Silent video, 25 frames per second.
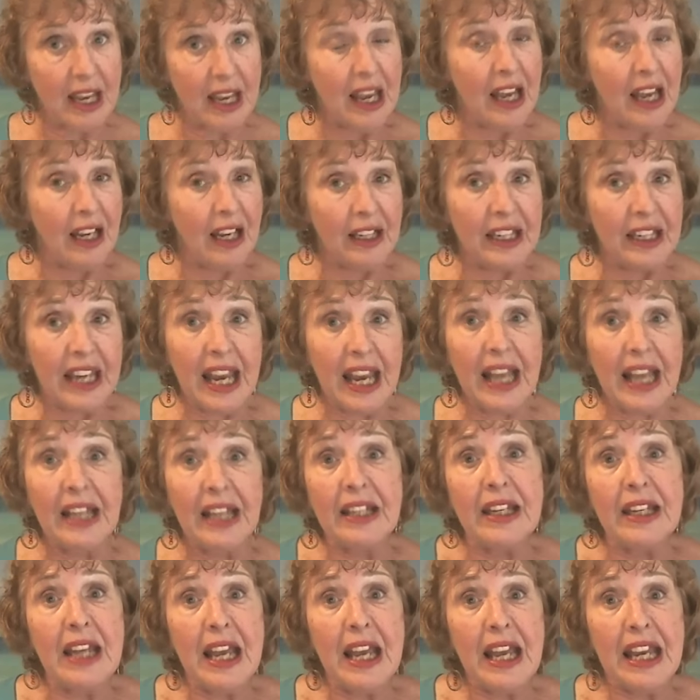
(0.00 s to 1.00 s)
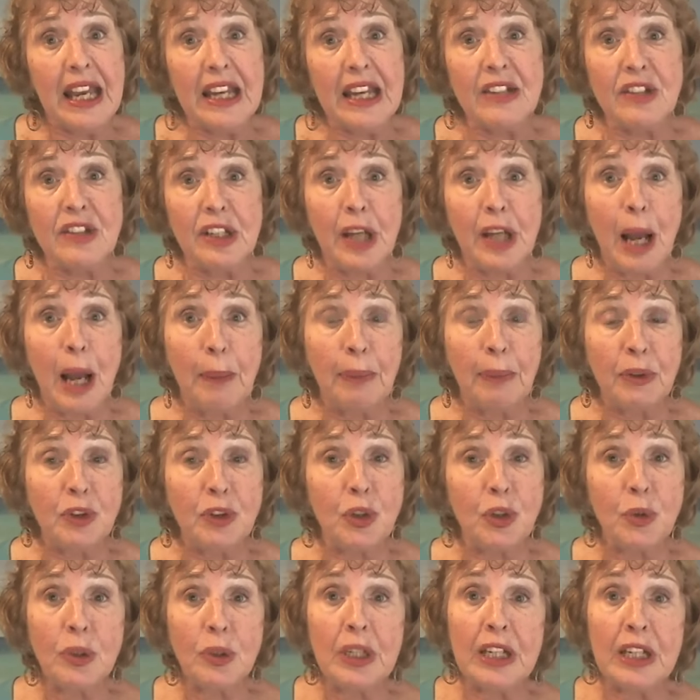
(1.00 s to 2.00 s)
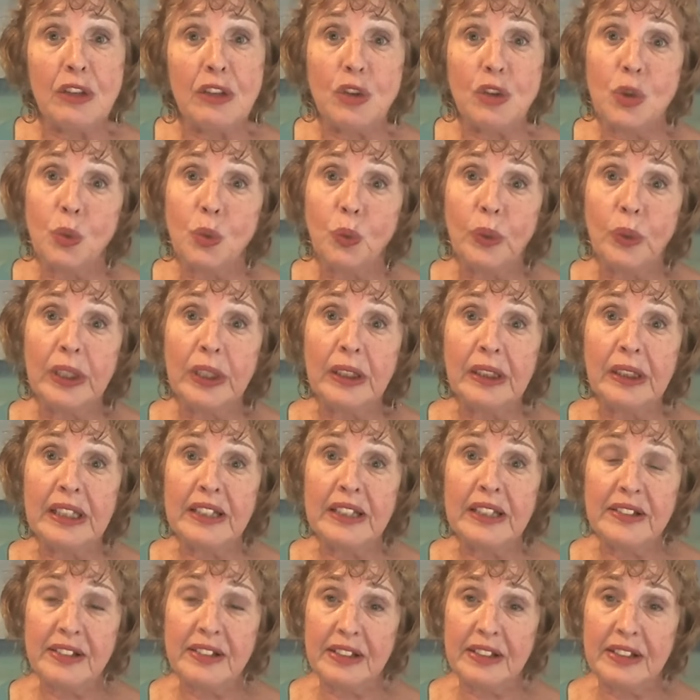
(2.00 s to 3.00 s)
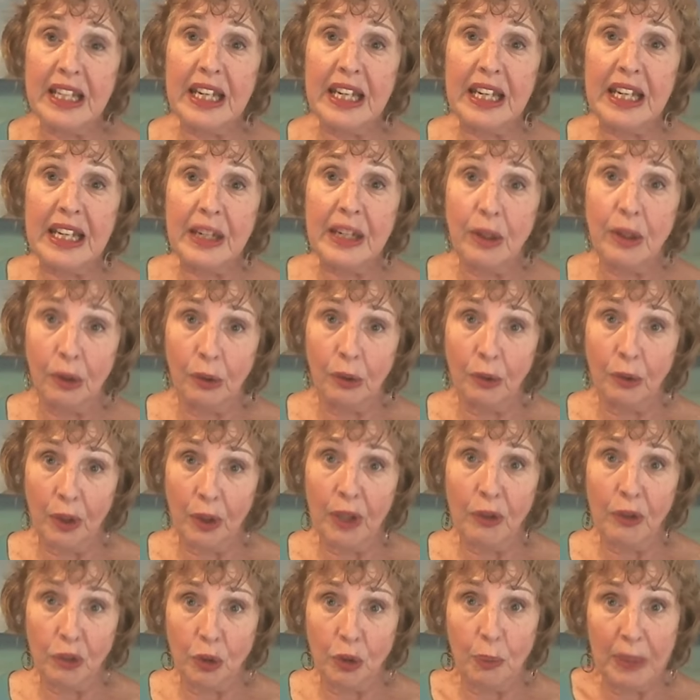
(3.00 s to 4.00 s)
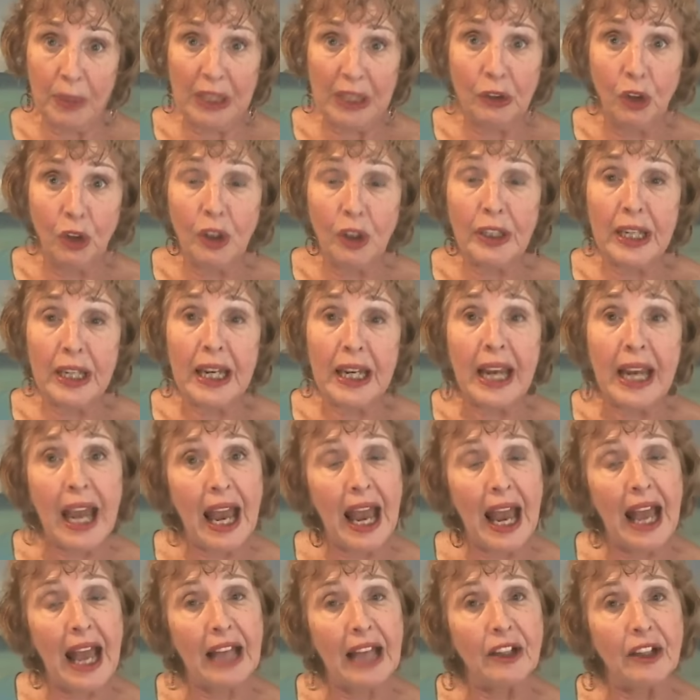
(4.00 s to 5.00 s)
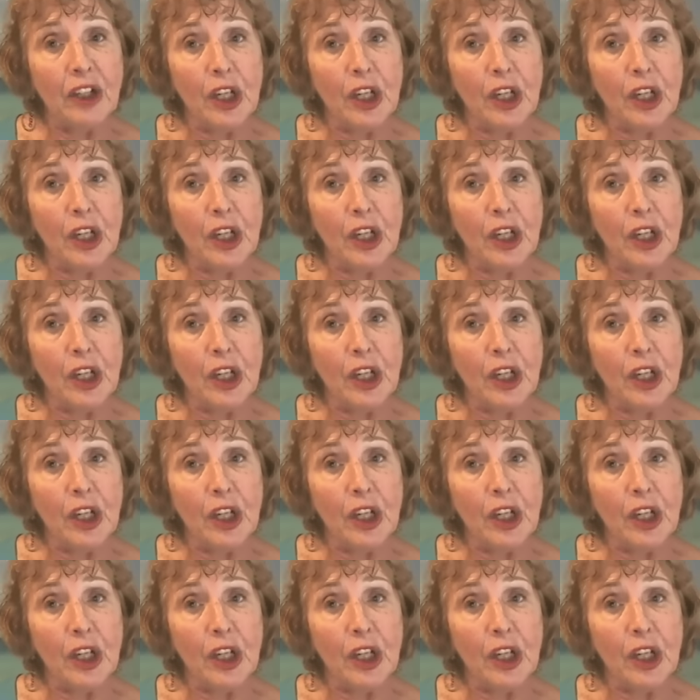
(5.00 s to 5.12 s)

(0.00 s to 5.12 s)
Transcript: again, is an opportunity to really see, or to be looking at,